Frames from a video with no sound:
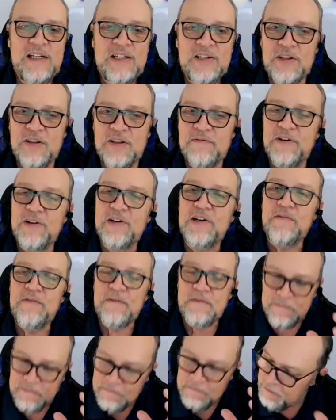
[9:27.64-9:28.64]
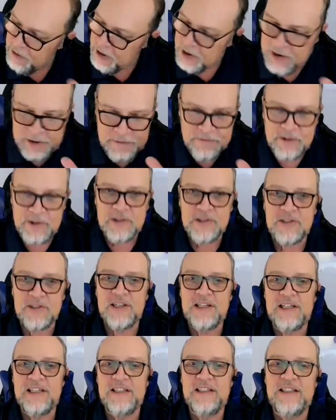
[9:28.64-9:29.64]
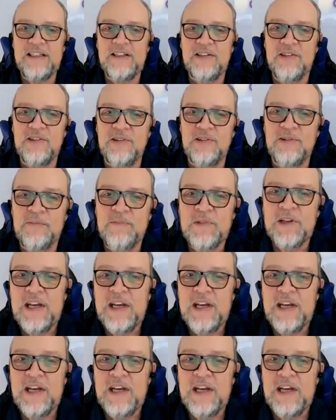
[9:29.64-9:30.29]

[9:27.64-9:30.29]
So the very, very first thing you need to do,